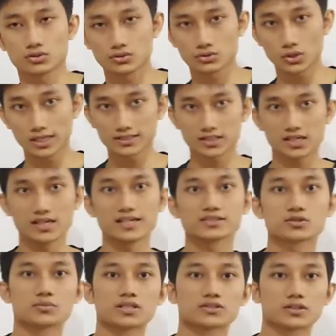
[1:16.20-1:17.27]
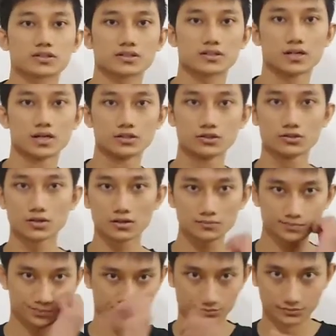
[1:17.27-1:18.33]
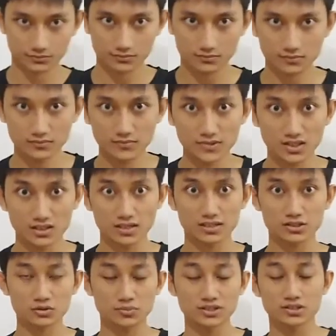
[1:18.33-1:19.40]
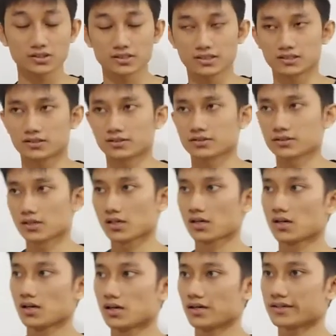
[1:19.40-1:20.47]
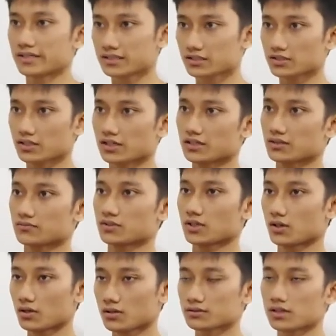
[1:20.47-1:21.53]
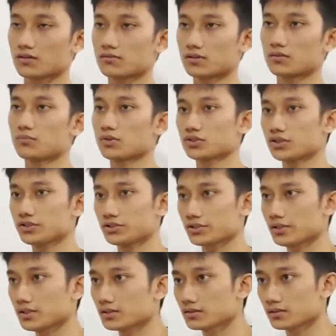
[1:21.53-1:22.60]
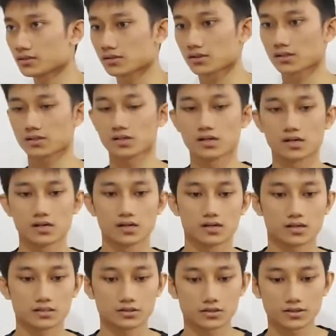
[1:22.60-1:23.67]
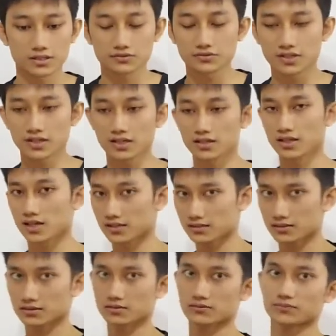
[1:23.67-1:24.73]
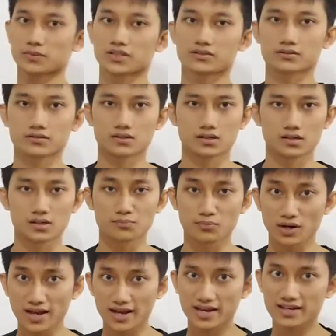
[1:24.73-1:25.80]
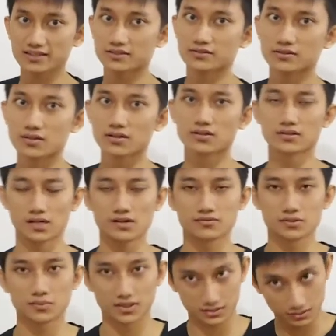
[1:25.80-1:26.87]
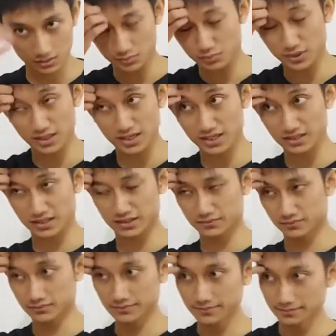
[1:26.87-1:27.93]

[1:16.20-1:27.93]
quasi-isometric. You know, isometric is an exercise that we hold our position as long as we can, like a plank. You know, everybody know plank, and